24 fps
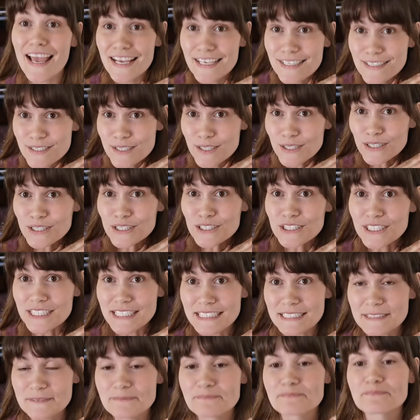
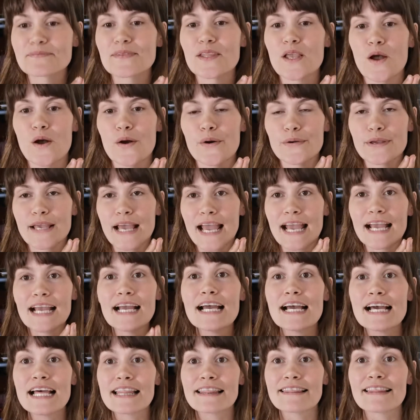exertion.
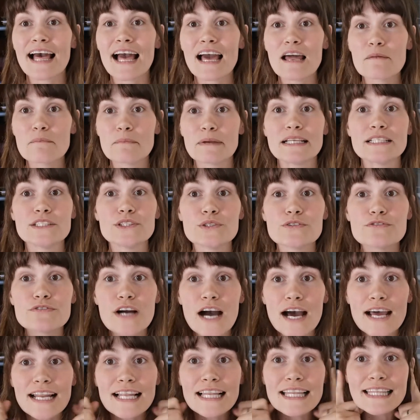Okay, that means you've
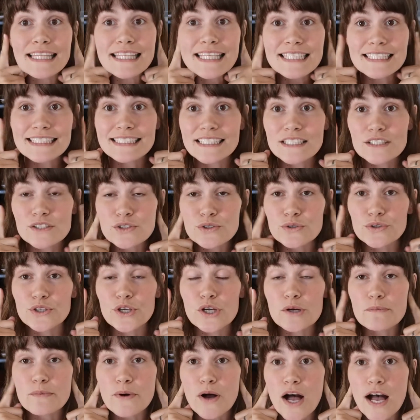got to listen to
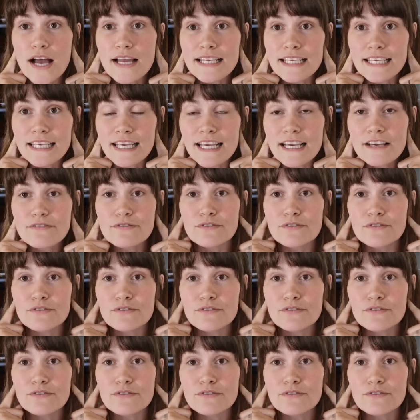your body.